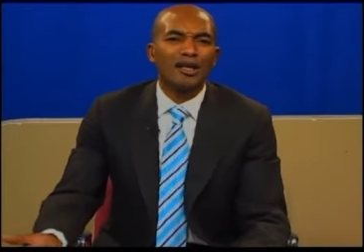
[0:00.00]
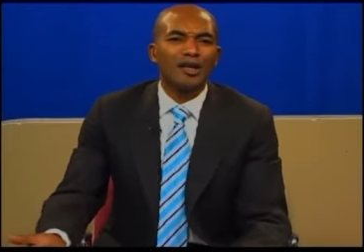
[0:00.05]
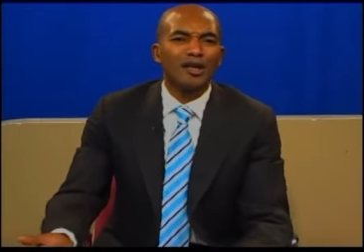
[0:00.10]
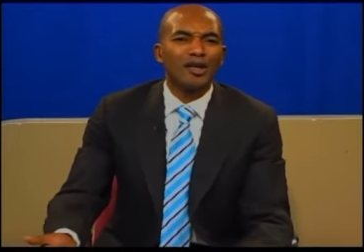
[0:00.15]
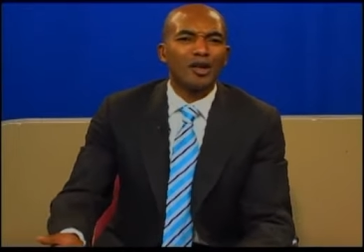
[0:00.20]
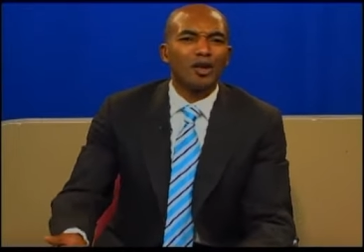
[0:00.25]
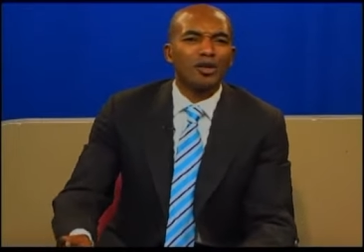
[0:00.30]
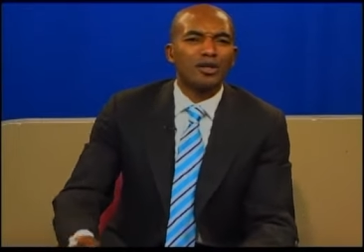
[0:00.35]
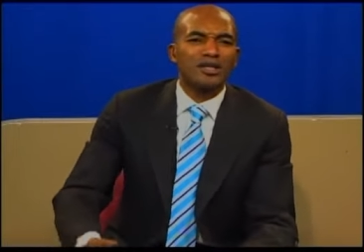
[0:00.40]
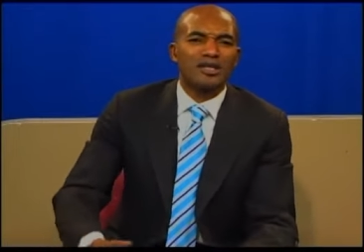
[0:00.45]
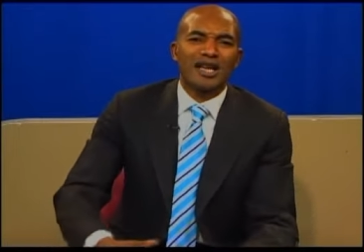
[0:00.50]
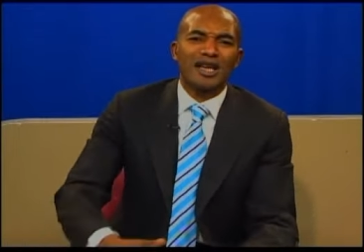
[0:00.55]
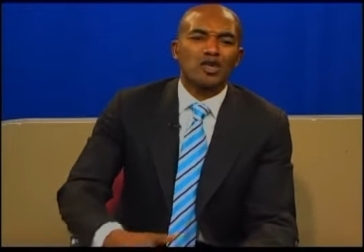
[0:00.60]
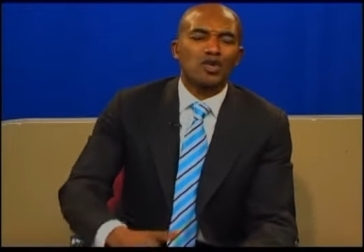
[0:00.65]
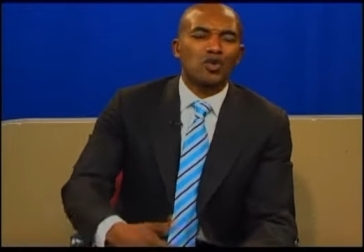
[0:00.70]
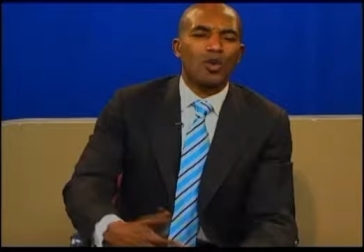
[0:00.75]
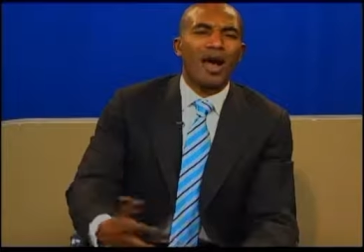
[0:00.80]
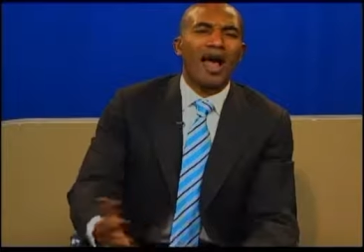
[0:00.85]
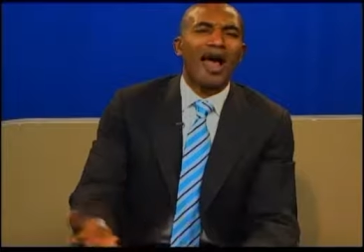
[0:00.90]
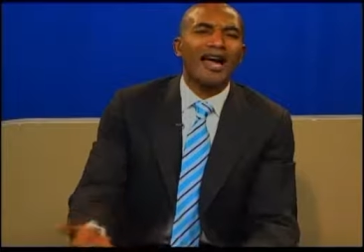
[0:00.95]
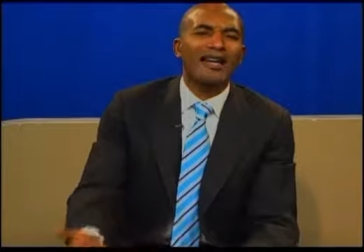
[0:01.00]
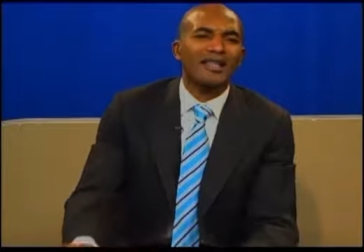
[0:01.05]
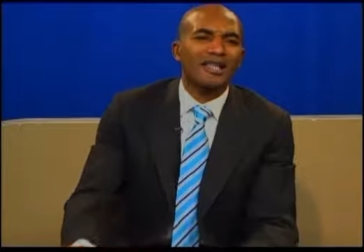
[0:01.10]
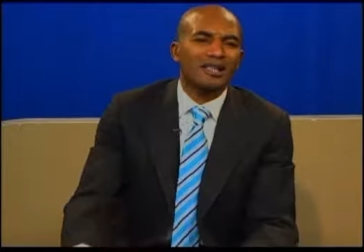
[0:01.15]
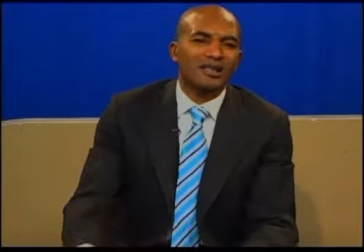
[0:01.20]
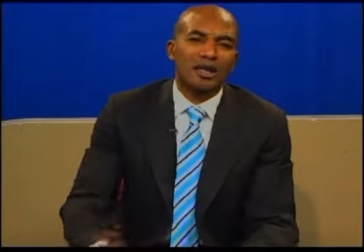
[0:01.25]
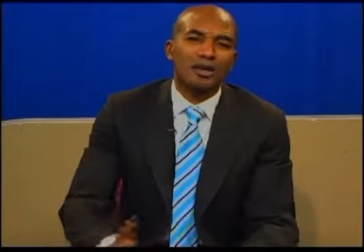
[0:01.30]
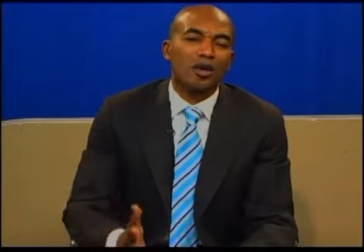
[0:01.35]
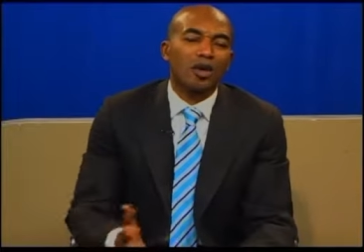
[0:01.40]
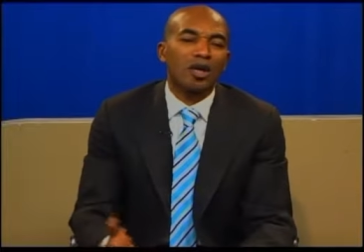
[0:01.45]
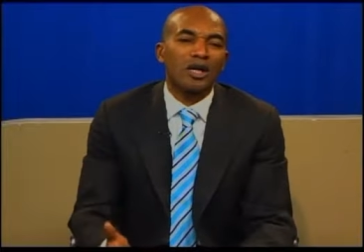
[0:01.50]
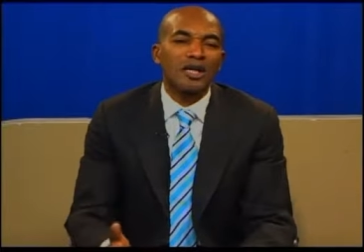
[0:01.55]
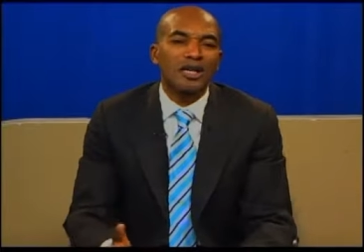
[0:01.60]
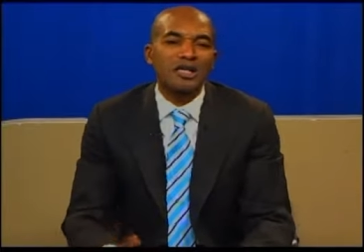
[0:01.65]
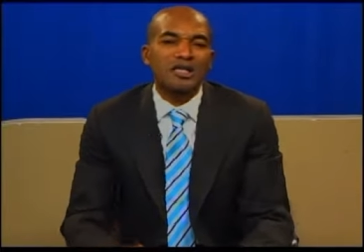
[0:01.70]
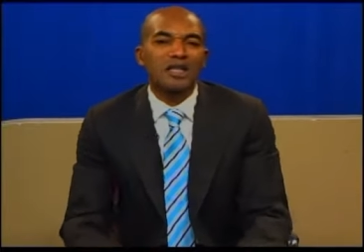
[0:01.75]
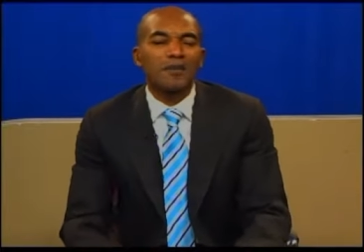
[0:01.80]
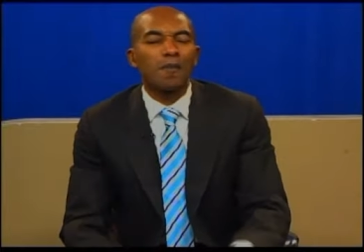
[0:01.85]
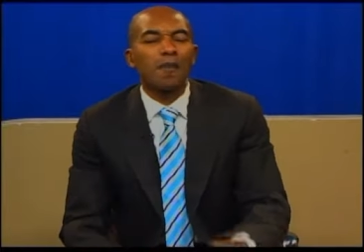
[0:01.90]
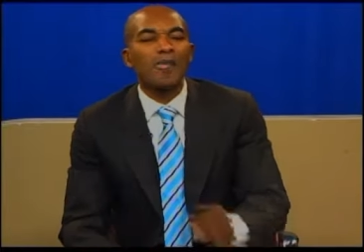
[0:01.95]
you know, sexual addicts, and all
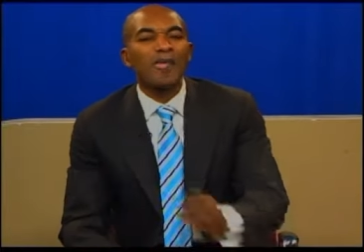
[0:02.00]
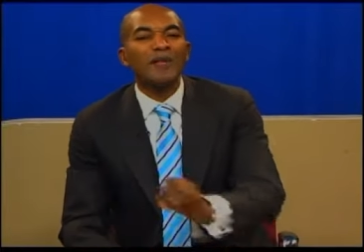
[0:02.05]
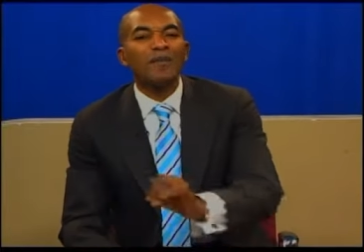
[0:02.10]
these things.